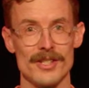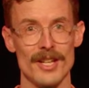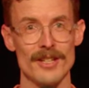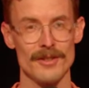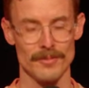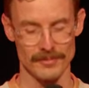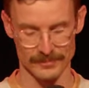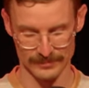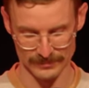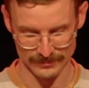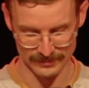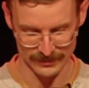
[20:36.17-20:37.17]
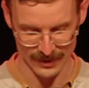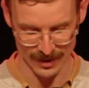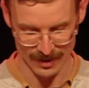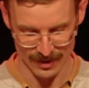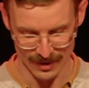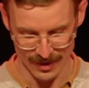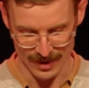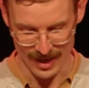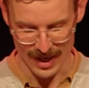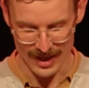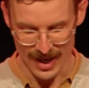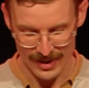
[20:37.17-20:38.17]
kingdom?
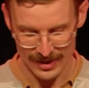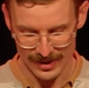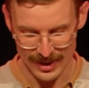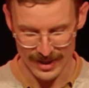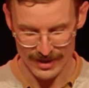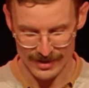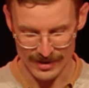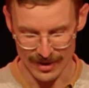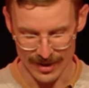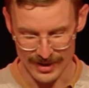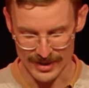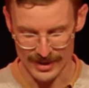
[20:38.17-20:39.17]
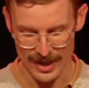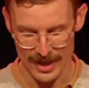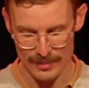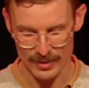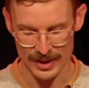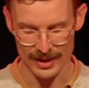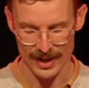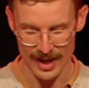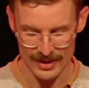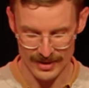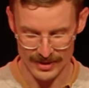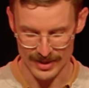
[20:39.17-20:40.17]
And are the things I say bringing
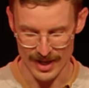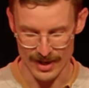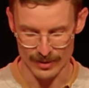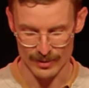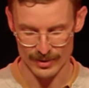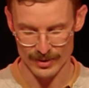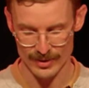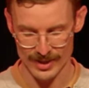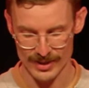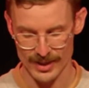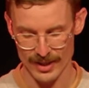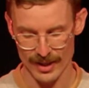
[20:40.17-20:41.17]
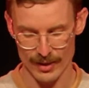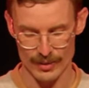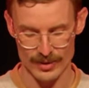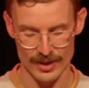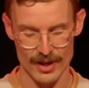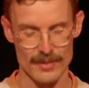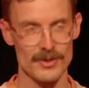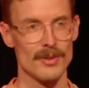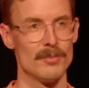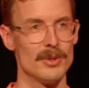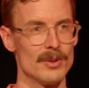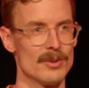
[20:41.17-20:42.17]
others down, or do I seek at all time to
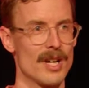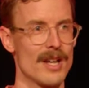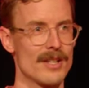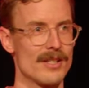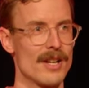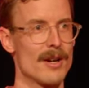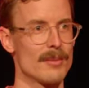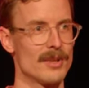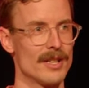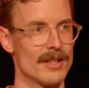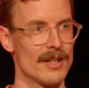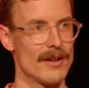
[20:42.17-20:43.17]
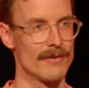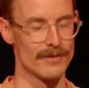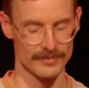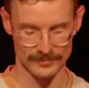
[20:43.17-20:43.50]
build others up in love?